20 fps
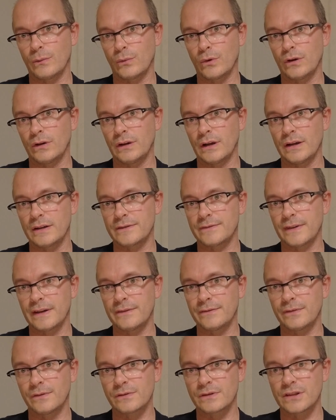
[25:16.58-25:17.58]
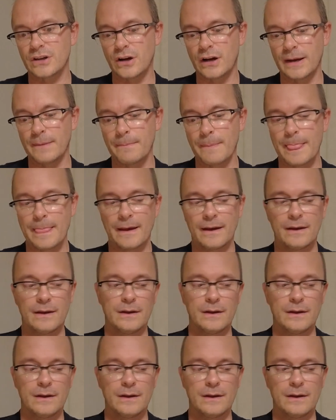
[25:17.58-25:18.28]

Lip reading: one last fateful time,